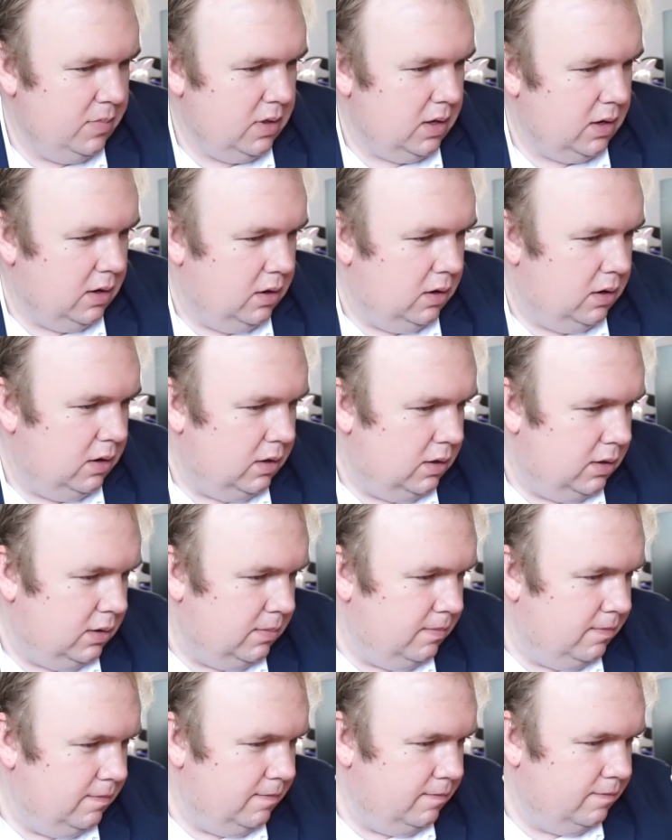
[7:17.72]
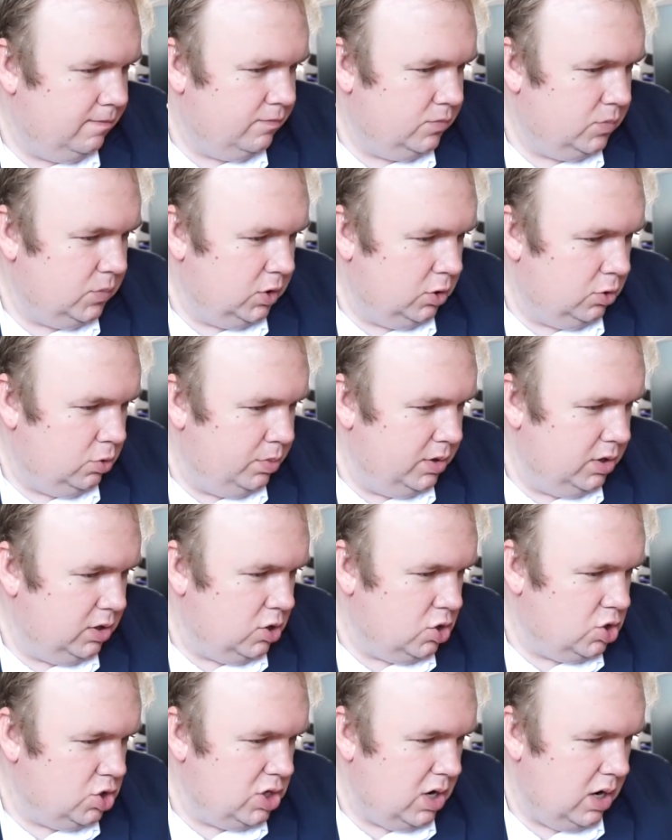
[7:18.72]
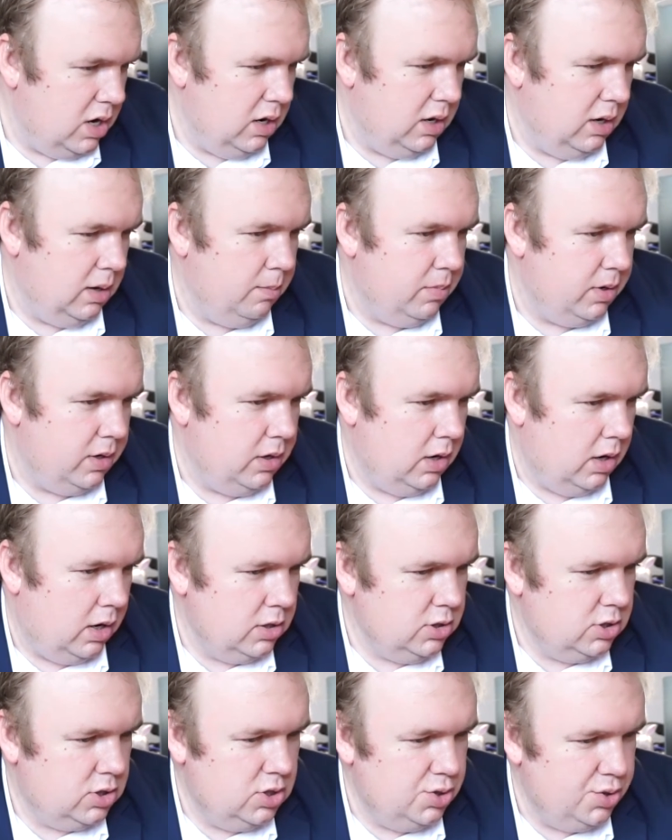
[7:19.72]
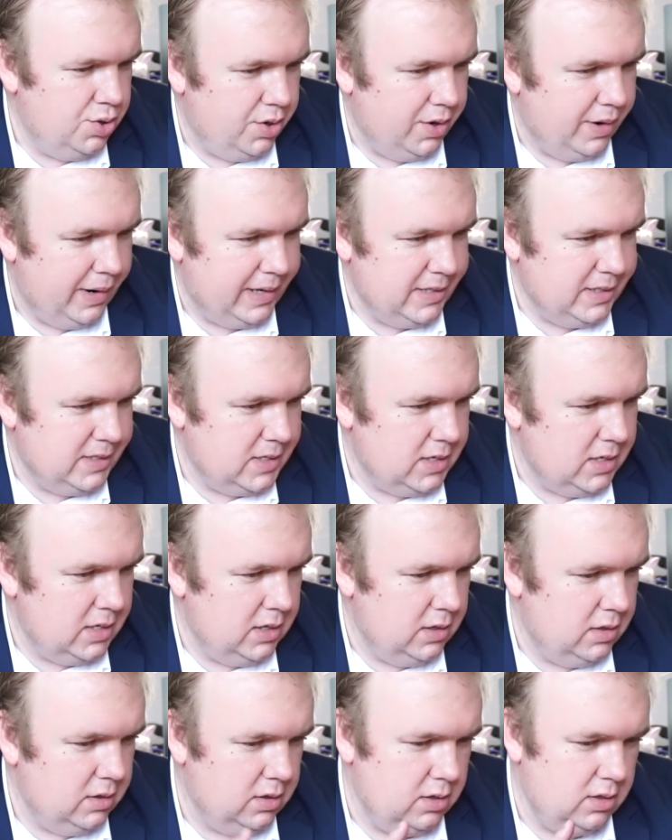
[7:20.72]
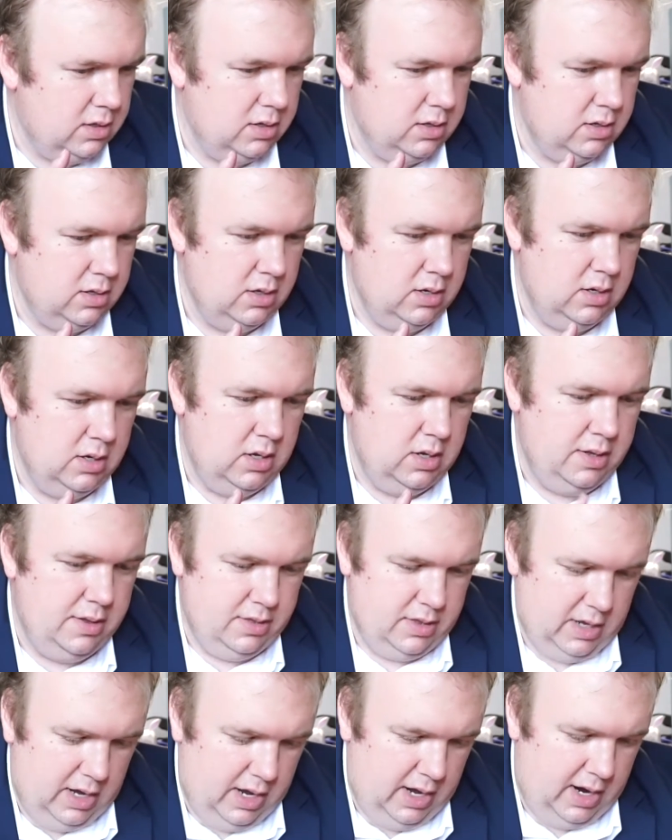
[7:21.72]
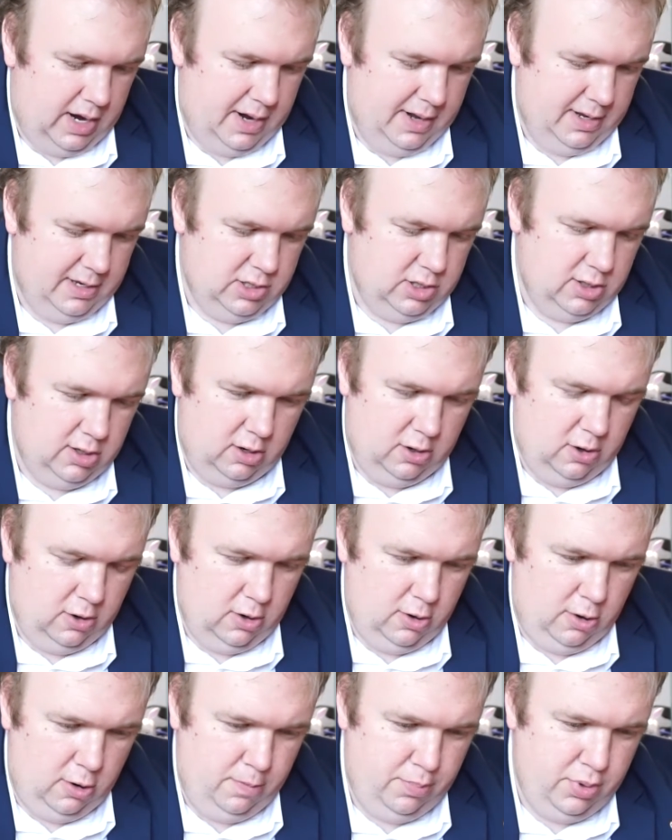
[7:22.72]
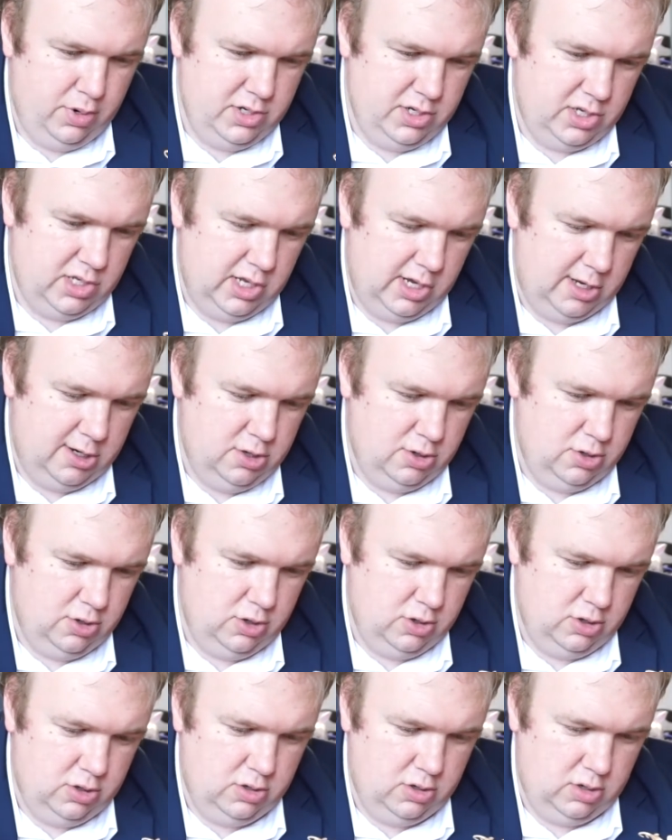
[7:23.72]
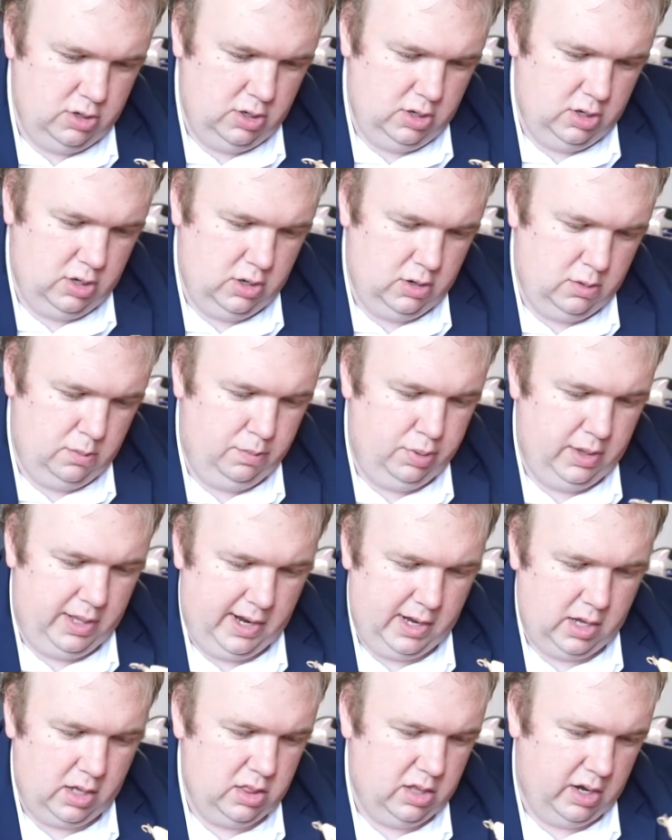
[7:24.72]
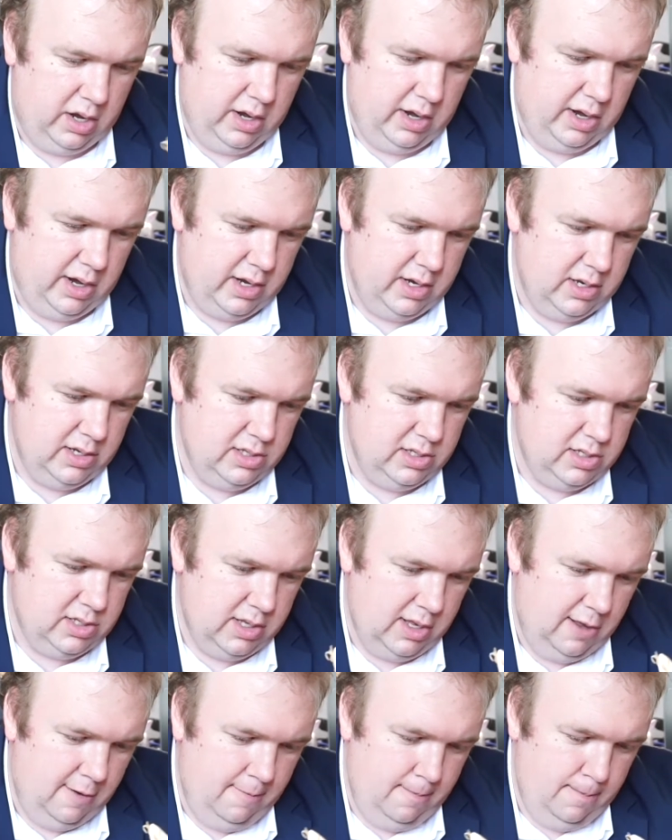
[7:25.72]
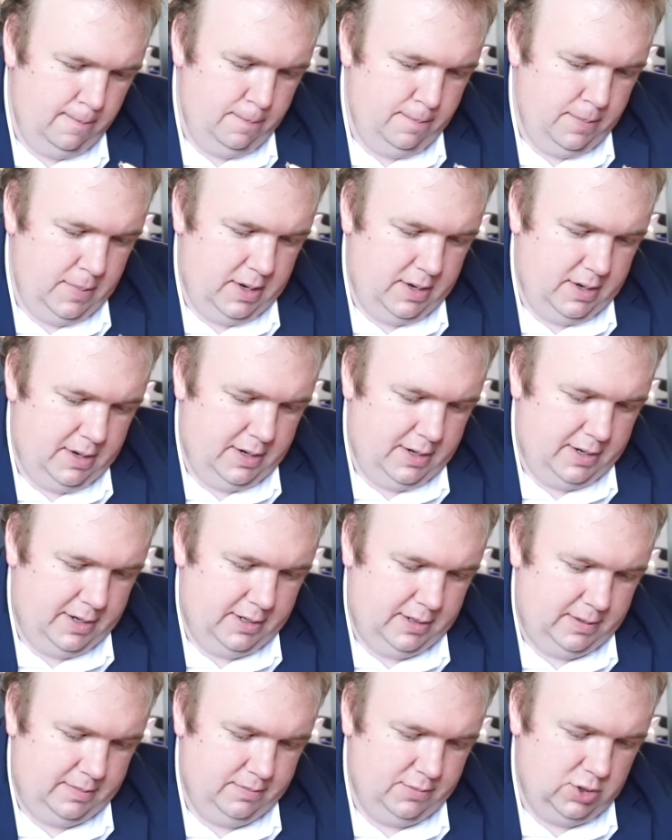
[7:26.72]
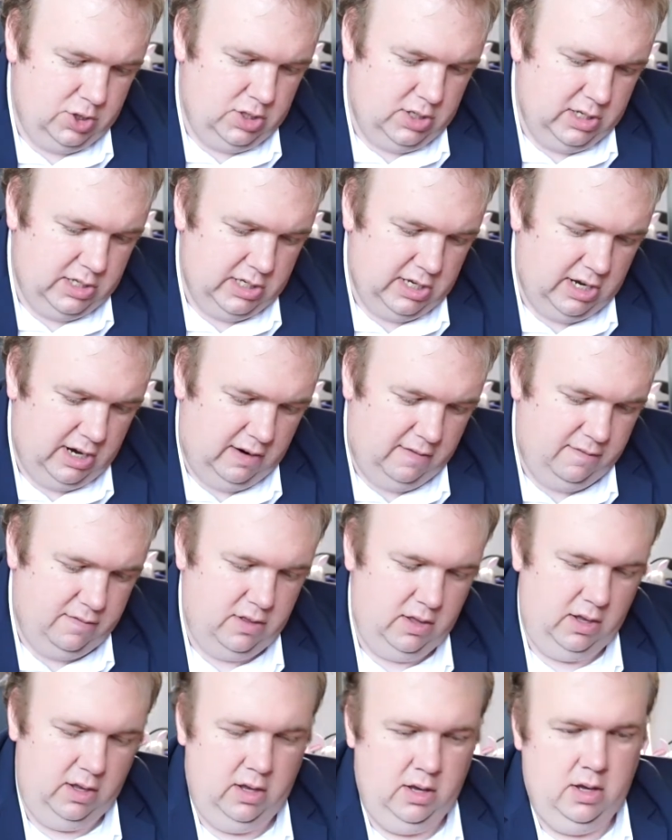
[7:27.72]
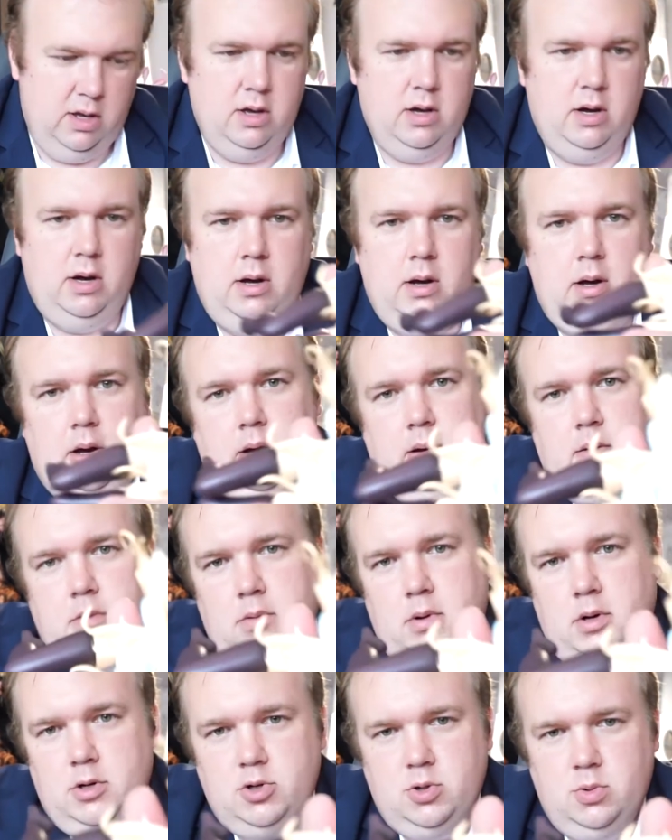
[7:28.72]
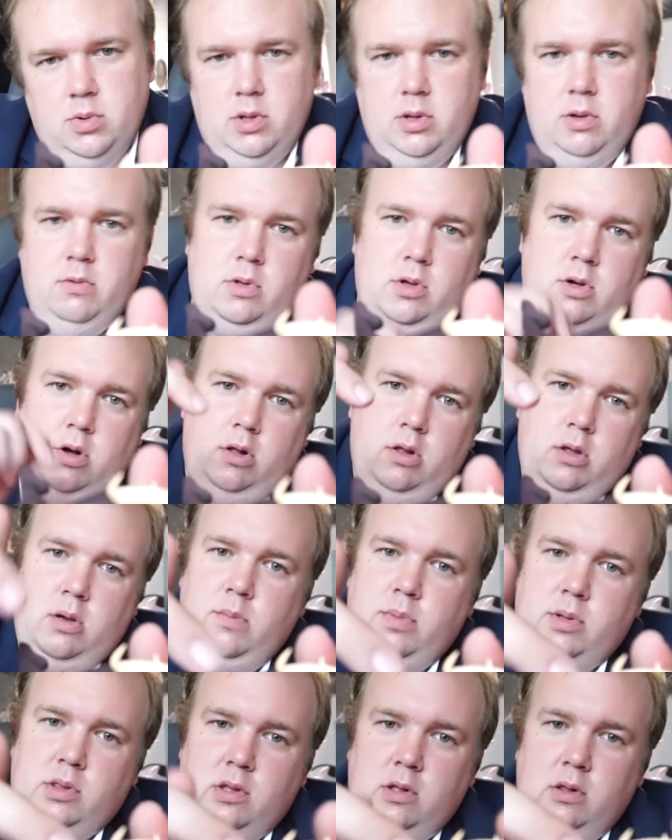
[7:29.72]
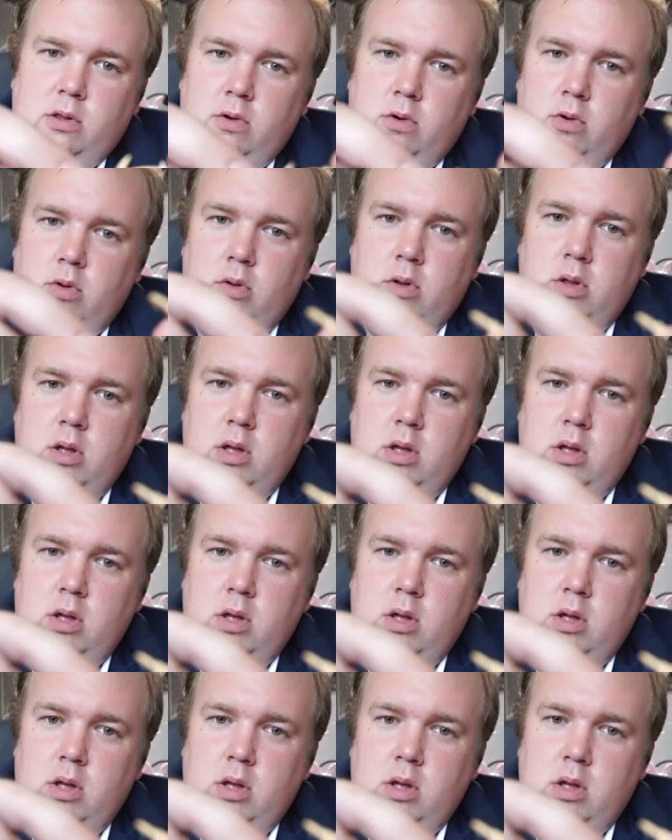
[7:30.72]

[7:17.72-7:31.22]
A little bit of shading, but not too crazy. The thigh highs are her pretty standard, you know, black thigh highs. She does have the, I'm not sure what you would call it, but the little